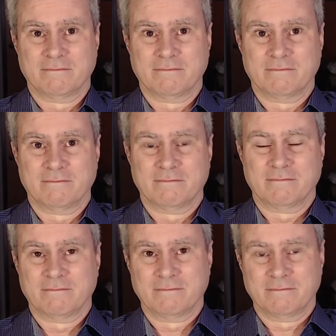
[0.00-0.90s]

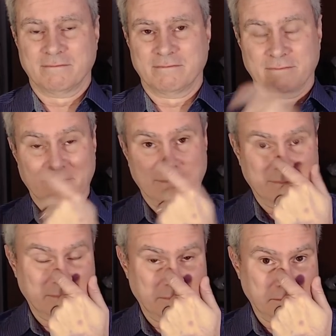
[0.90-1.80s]

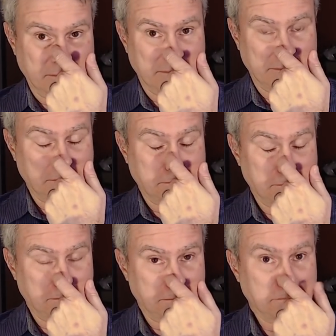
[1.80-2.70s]

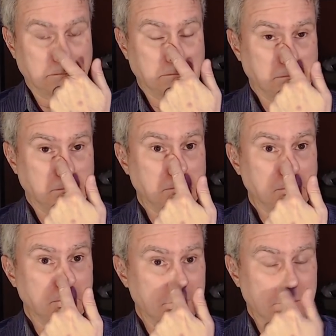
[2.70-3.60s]

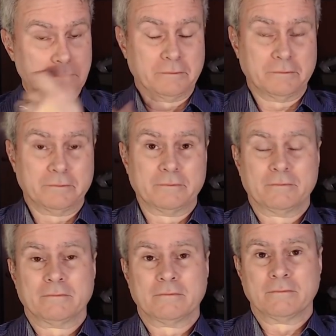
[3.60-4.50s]

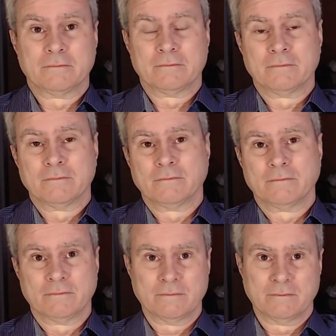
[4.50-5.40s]

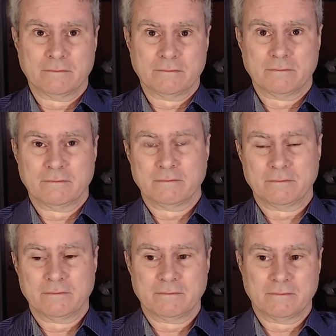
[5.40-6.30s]

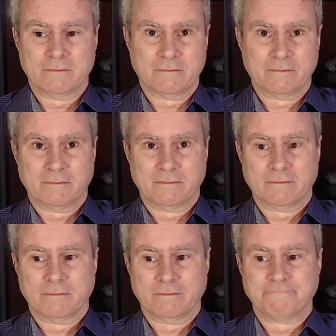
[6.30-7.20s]

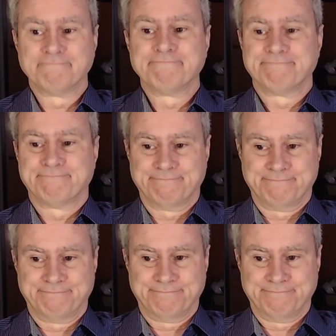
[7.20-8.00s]
No words are spoken by the person on screen.